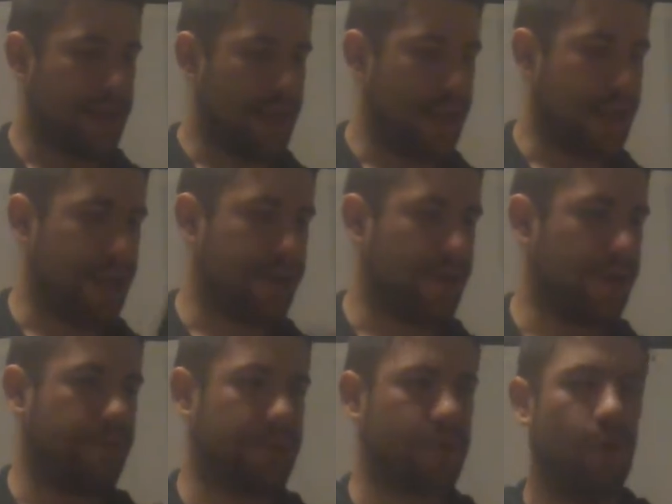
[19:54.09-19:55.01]
And
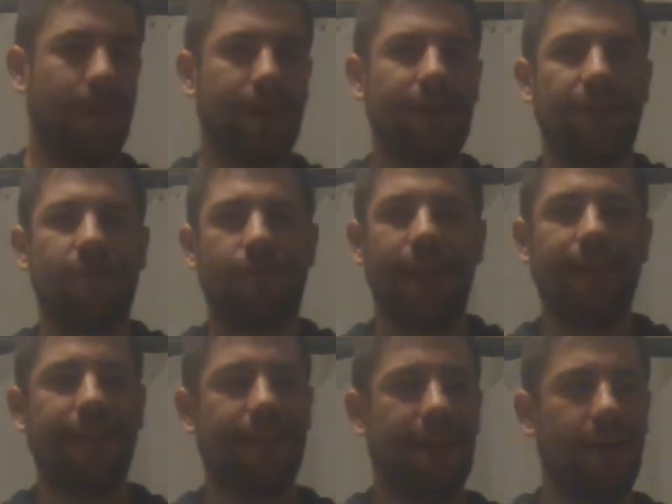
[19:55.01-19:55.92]
what's cool about these
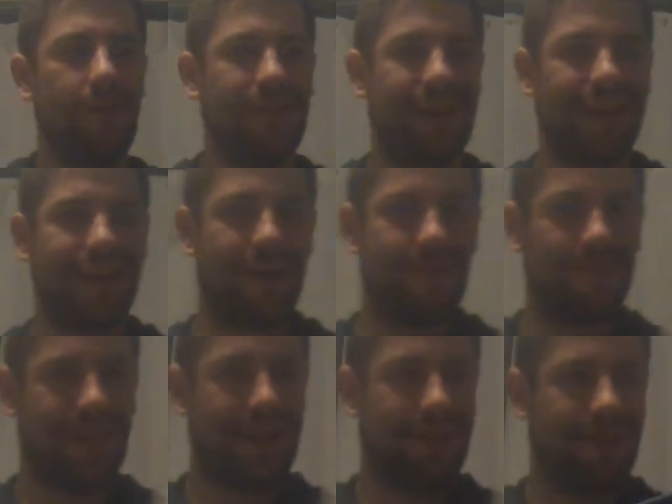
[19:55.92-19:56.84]
crates is they always like come
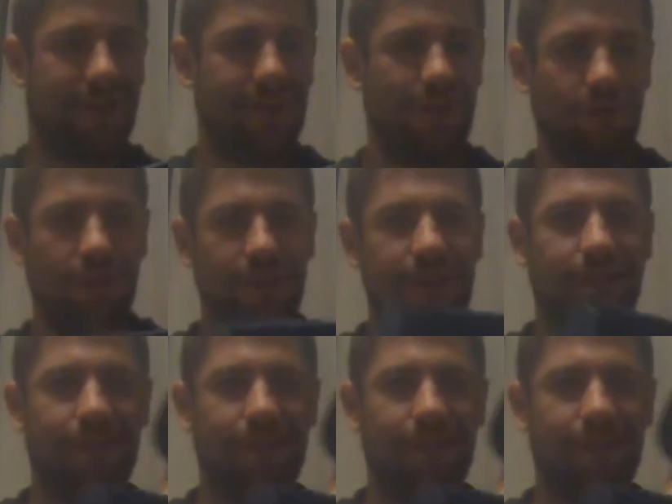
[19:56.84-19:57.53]
like a little look to